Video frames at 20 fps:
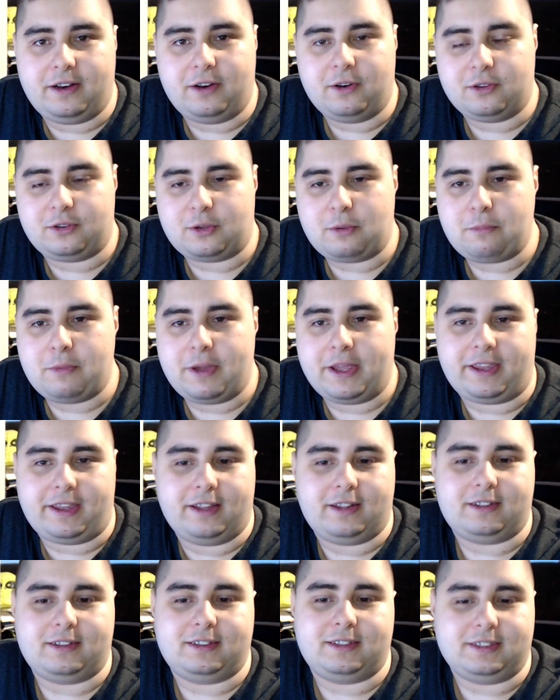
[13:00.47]
Otto make
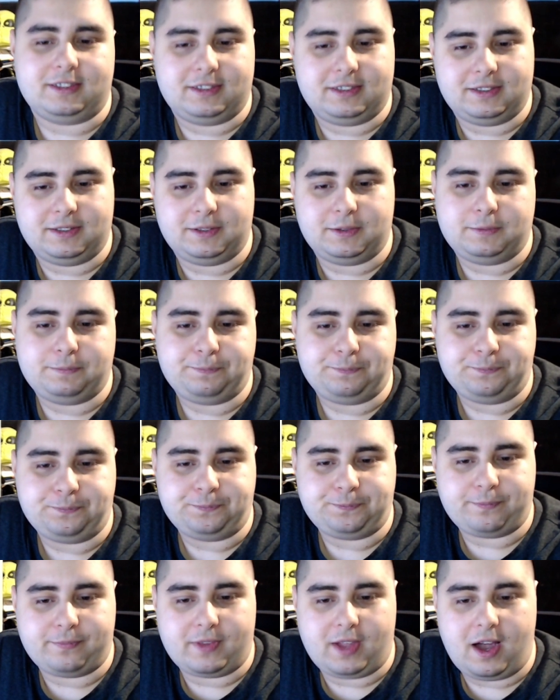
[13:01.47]
it
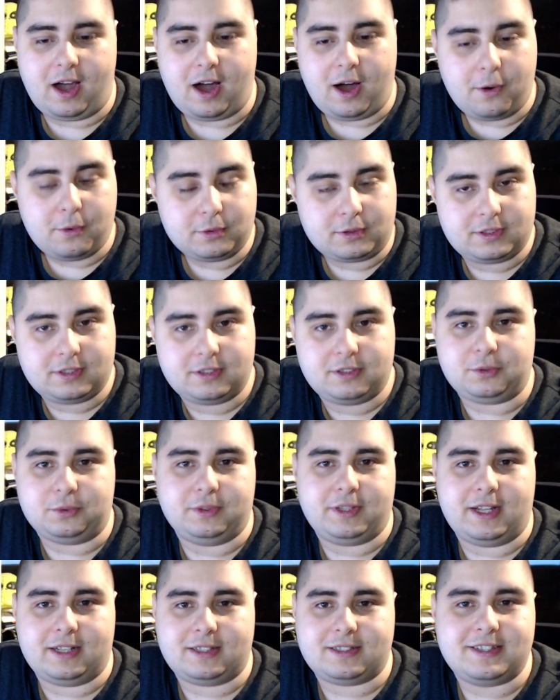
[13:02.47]
out through
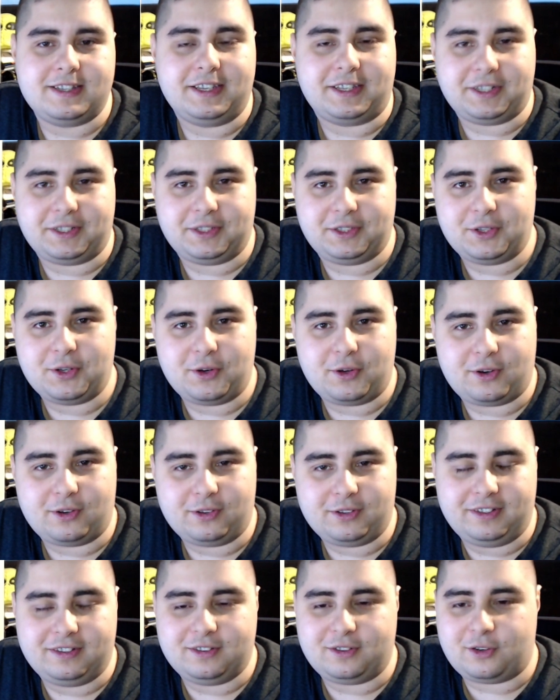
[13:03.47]
that secret door
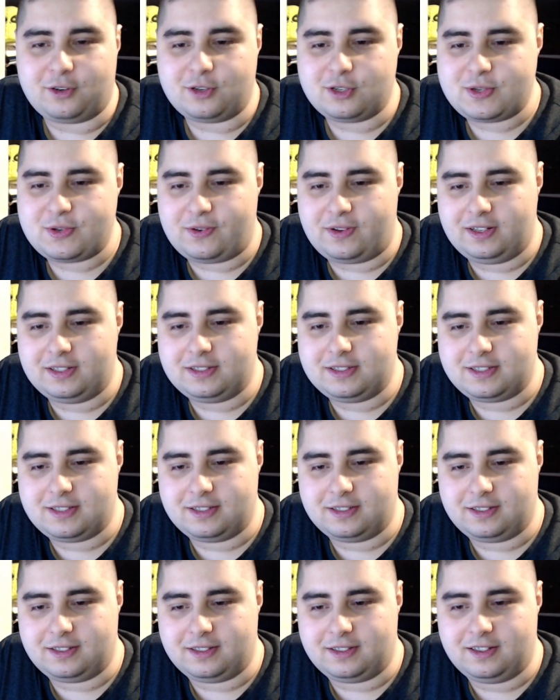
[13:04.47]
in Roswell's
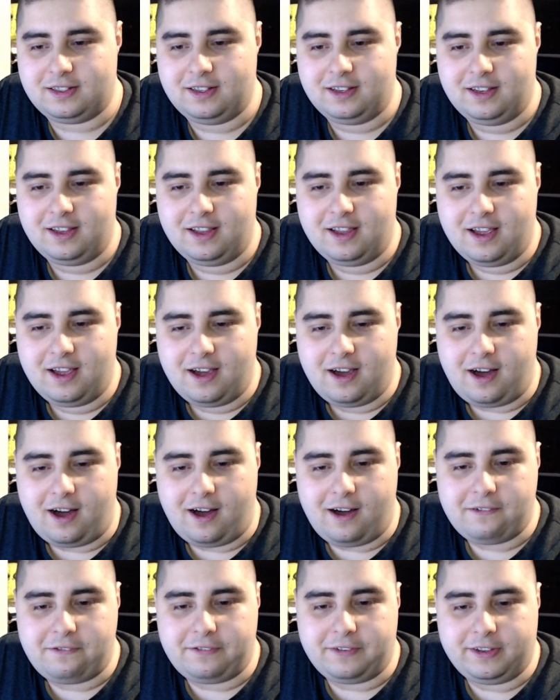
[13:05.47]

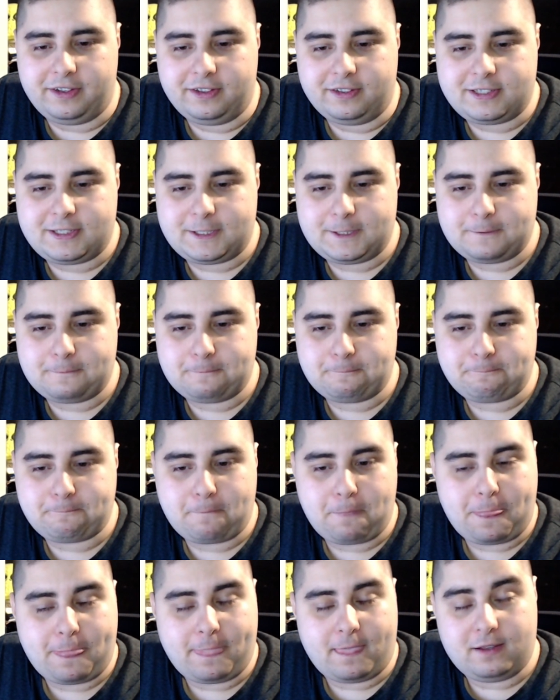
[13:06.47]
office,
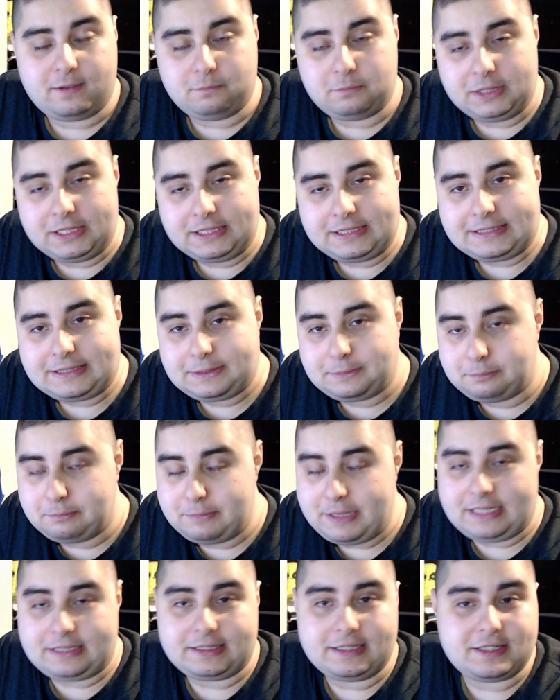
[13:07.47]
but
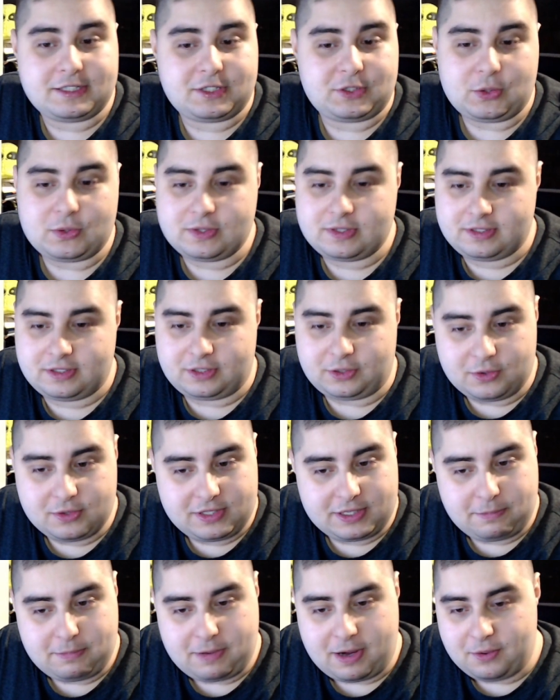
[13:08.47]
Beatrice
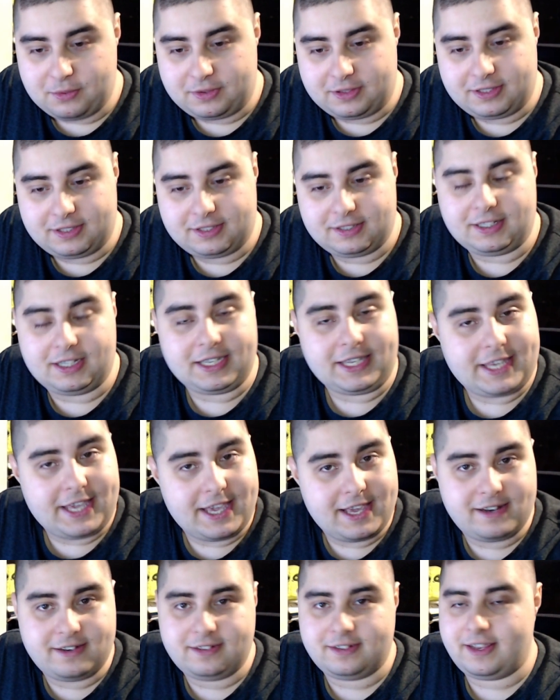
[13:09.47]
throws him out
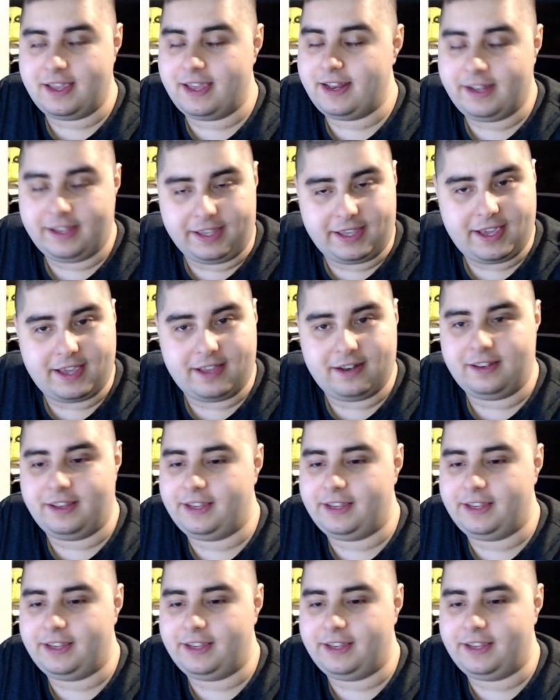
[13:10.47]
again and again.